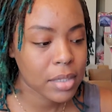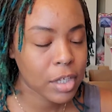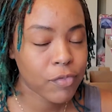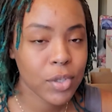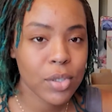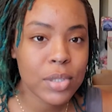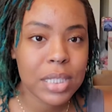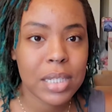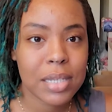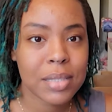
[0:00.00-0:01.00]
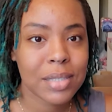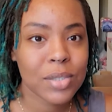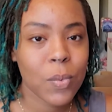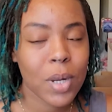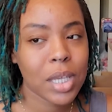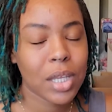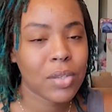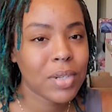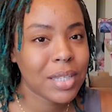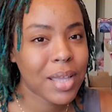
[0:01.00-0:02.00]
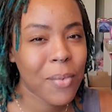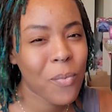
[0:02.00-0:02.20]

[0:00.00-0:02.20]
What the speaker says: if you're using SS20 and you need that